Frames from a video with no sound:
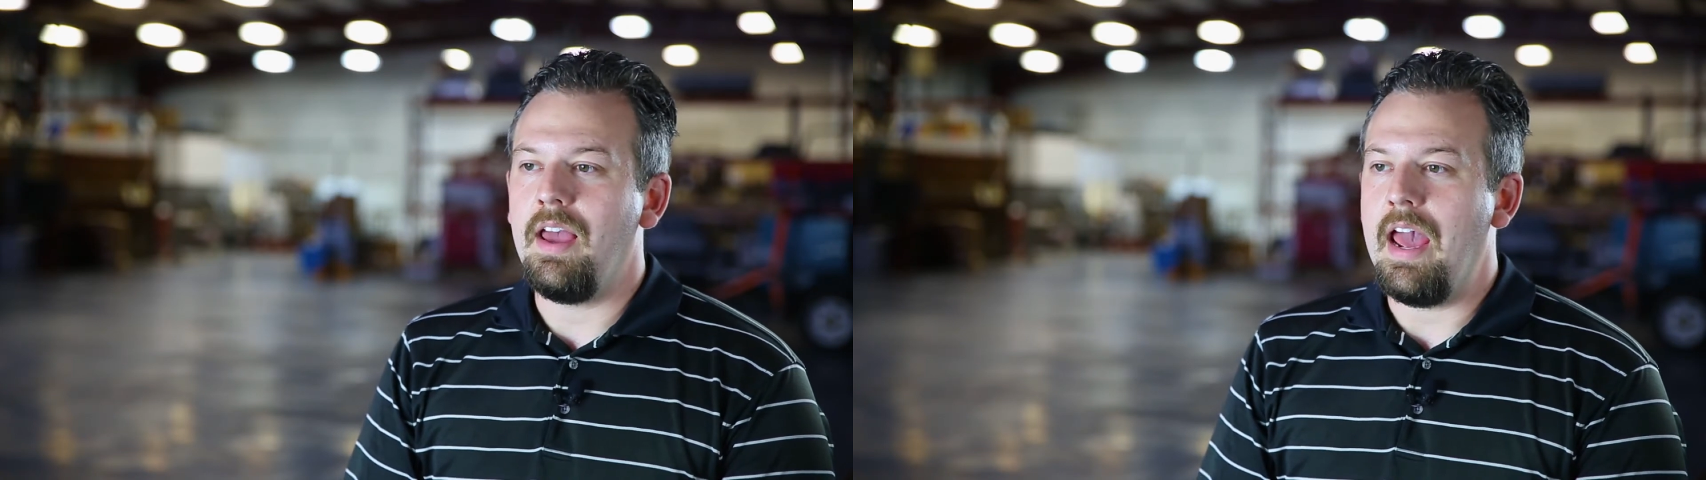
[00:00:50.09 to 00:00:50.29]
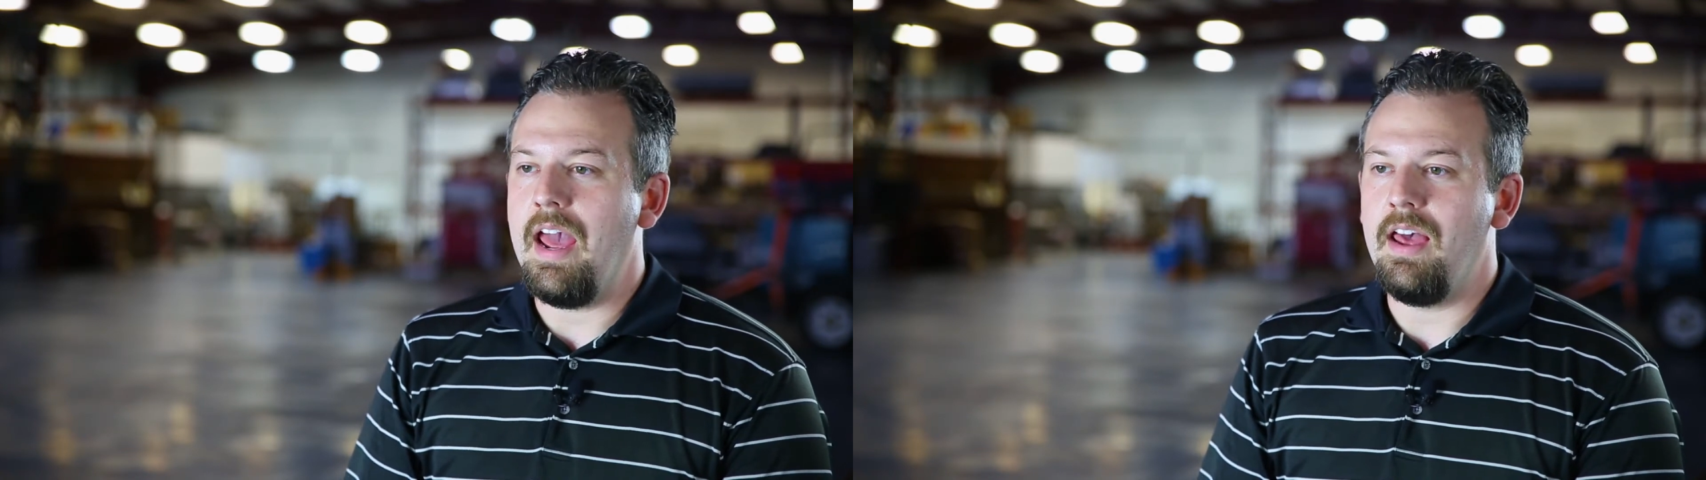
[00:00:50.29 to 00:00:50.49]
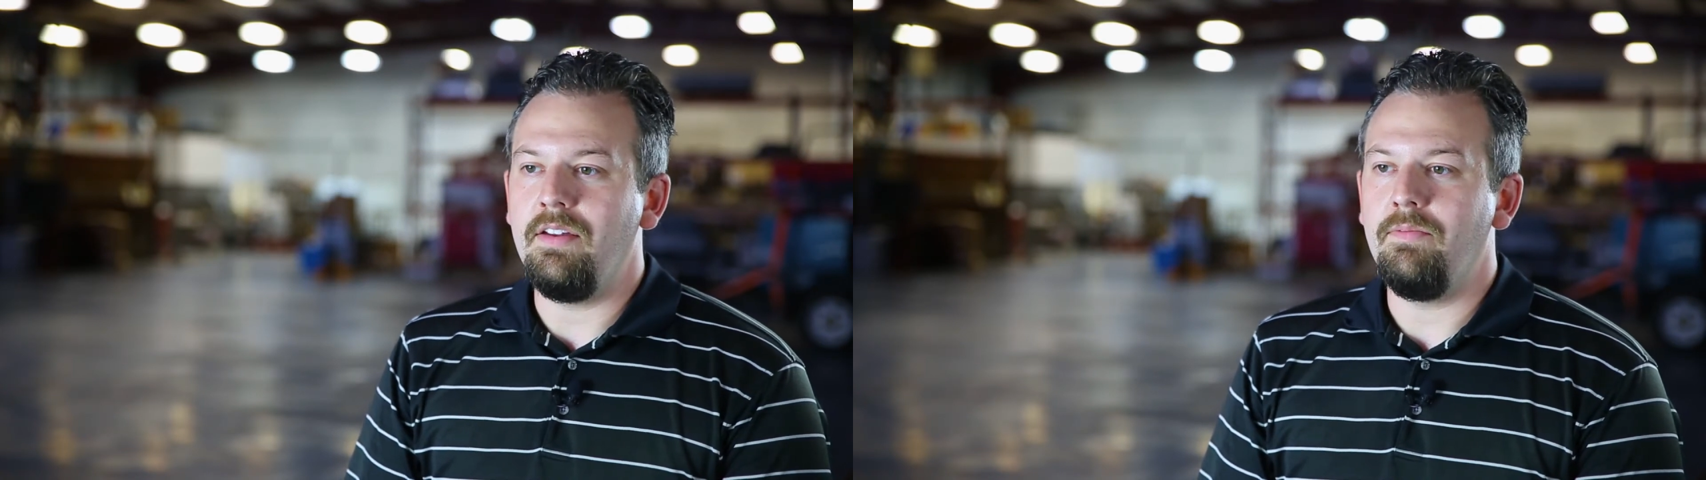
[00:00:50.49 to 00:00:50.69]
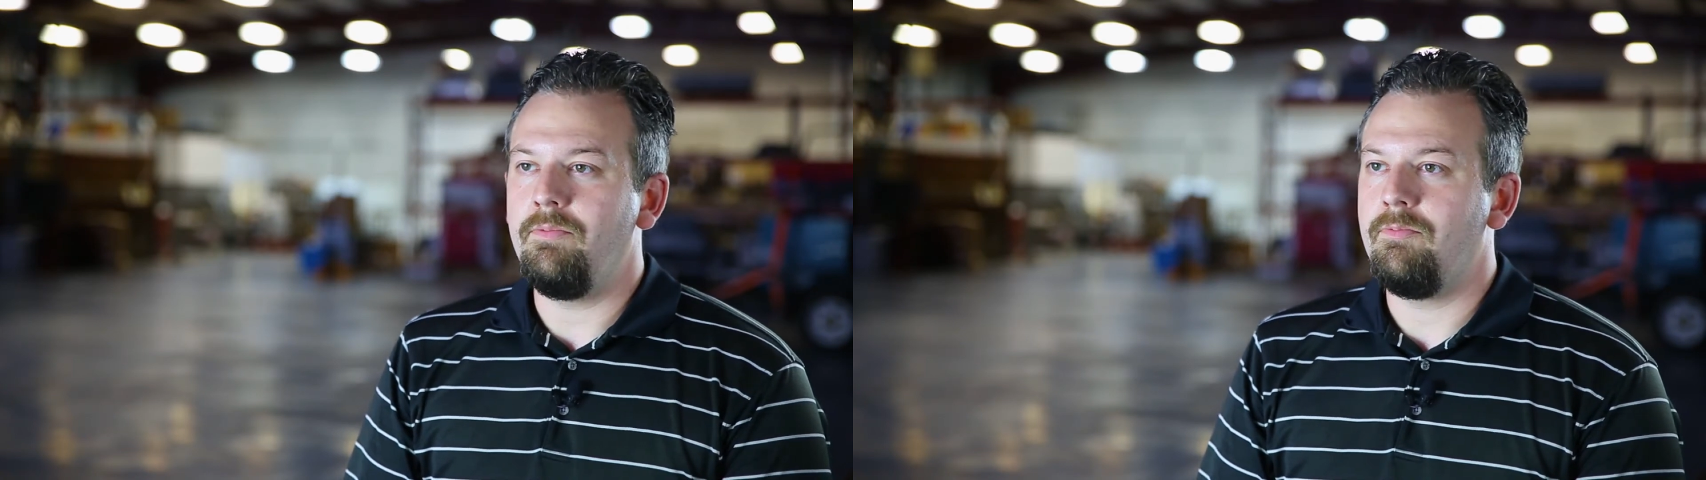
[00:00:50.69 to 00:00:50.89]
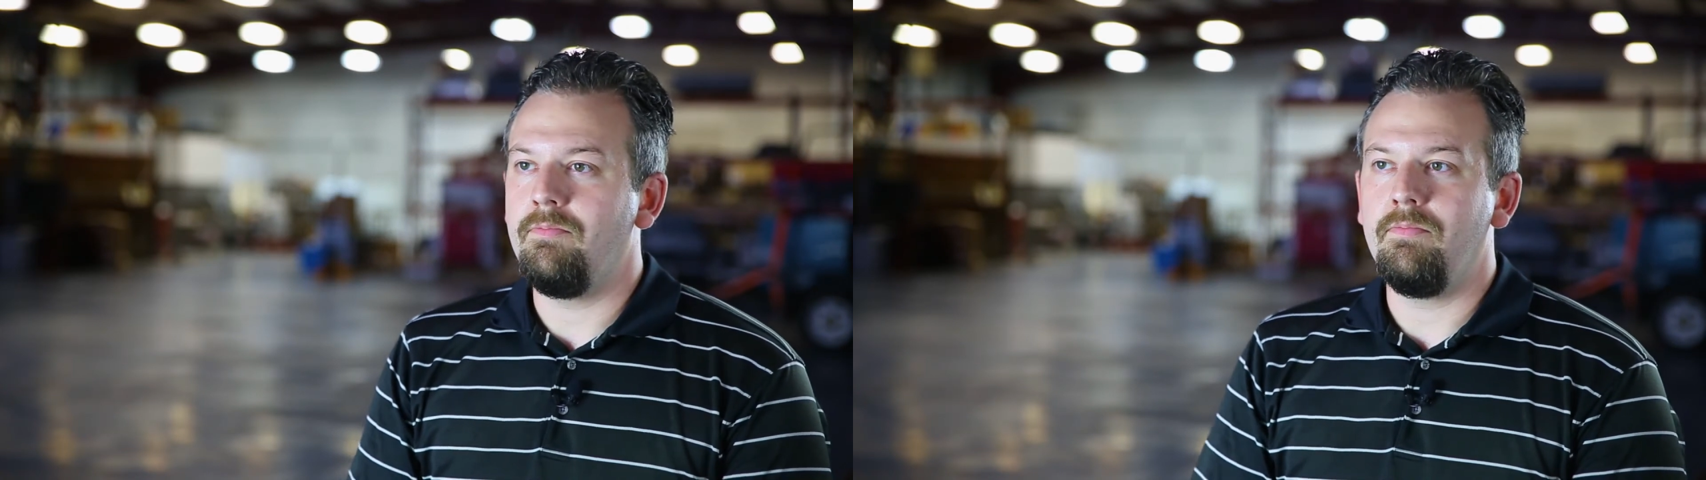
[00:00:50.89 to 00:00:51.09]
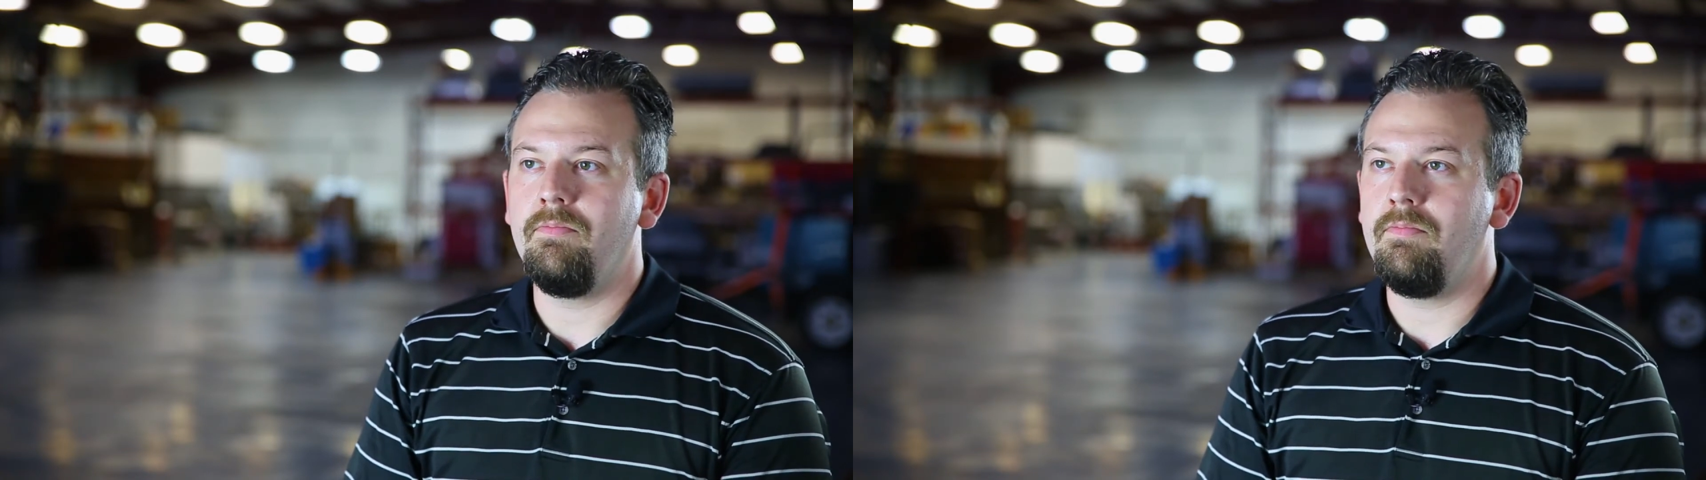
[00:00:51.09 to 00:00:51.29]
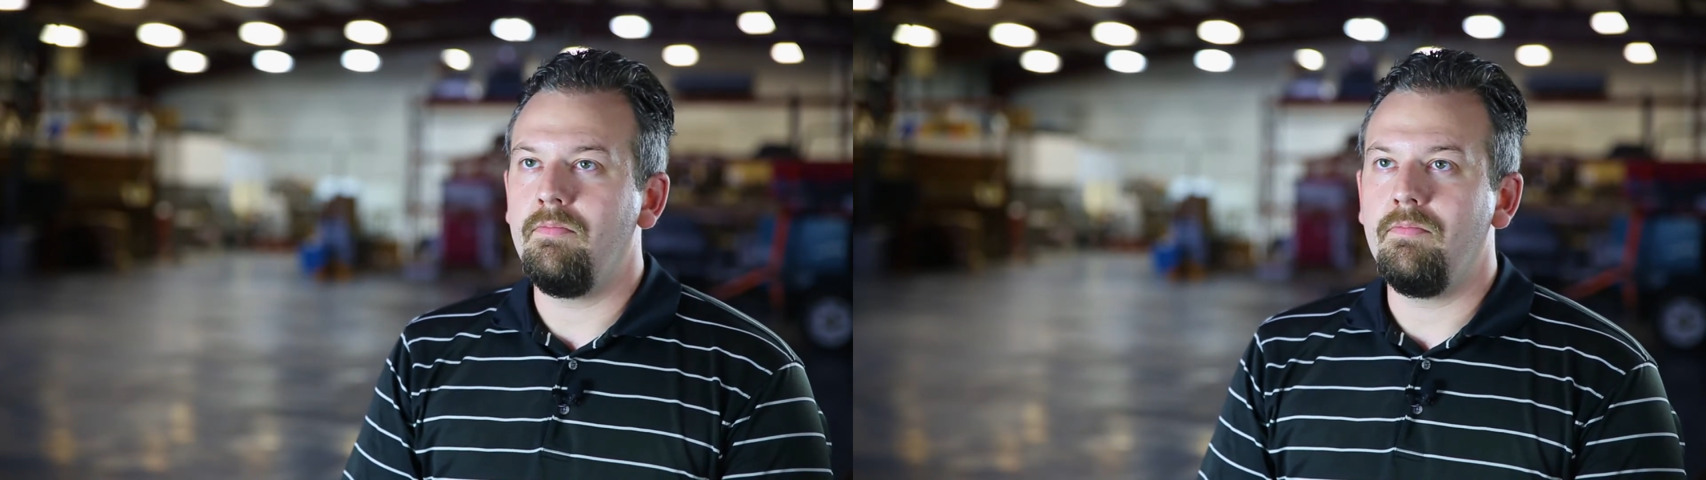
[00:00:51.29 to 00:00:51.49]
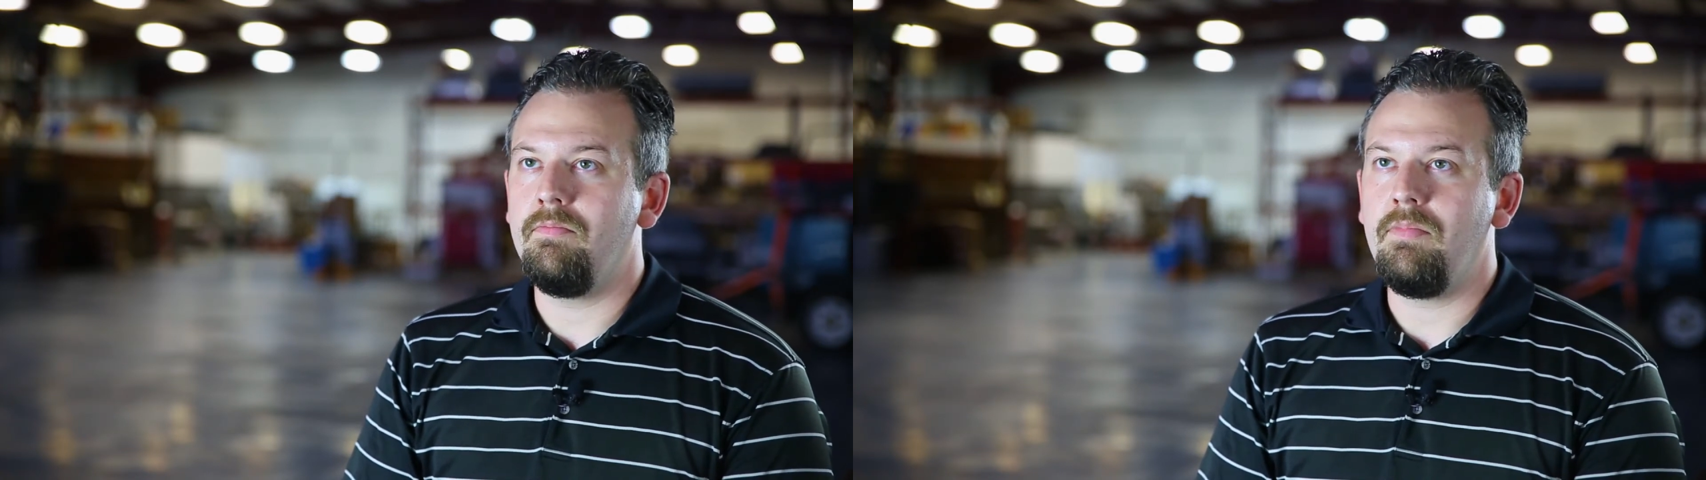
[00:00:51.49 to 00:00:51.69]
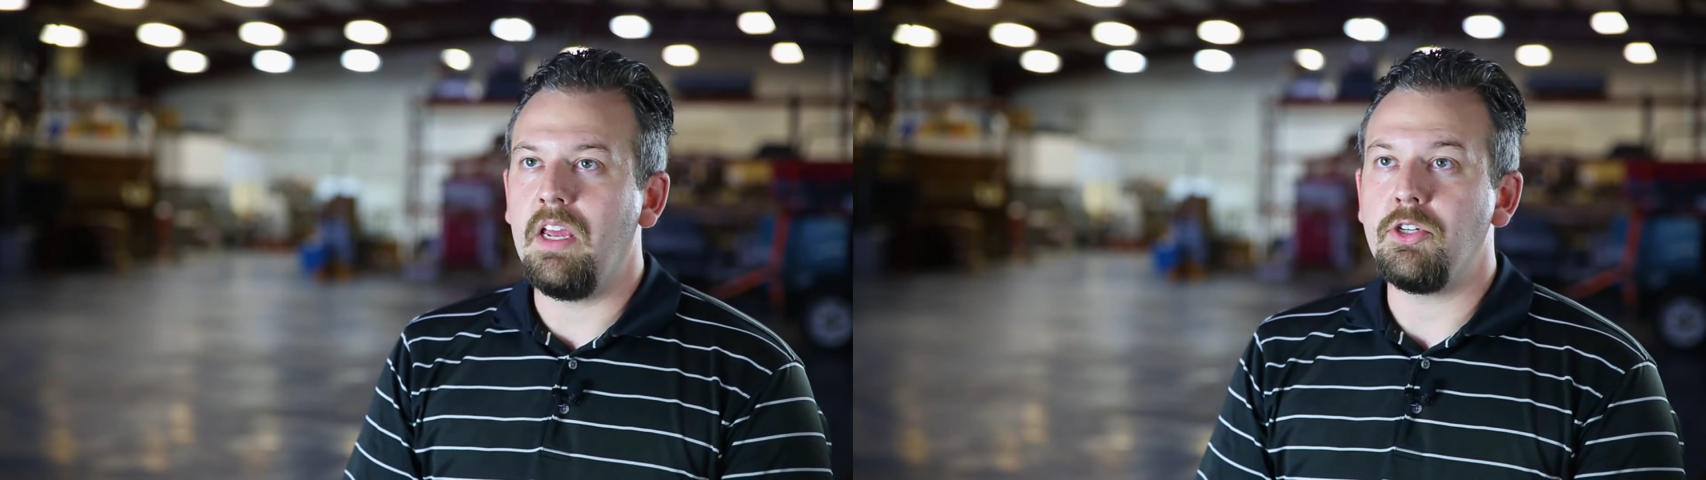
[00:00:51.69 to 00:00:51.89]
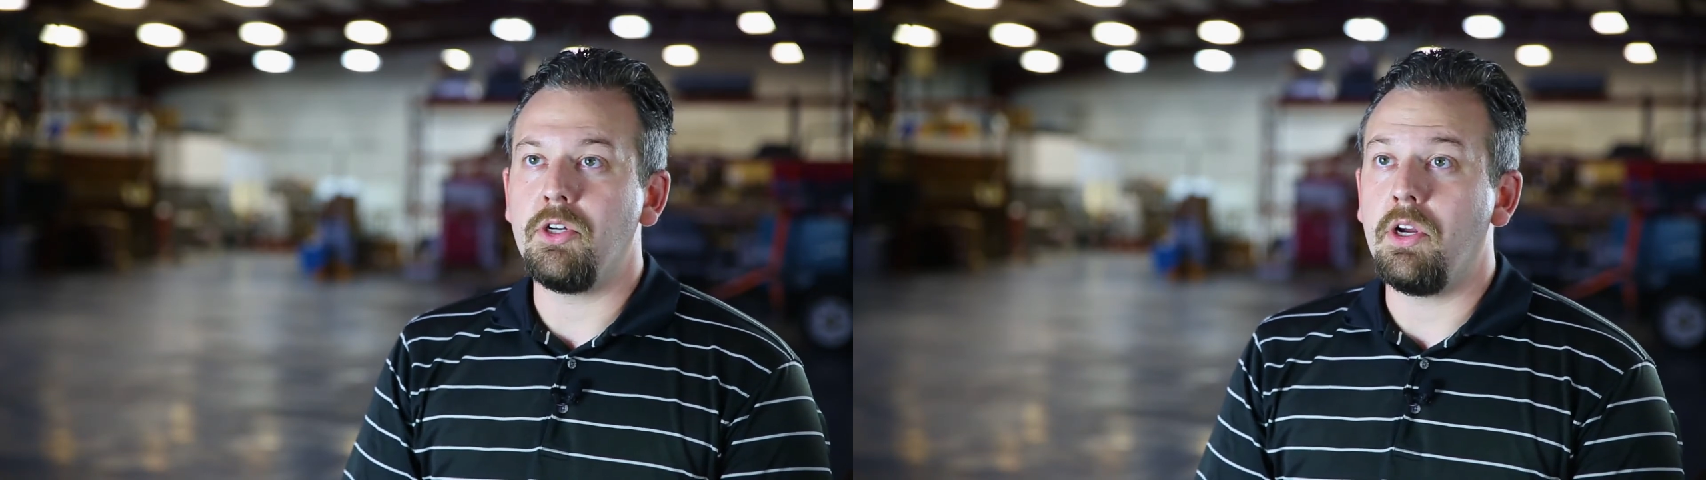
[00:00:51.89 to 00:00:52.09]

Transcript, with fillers: and get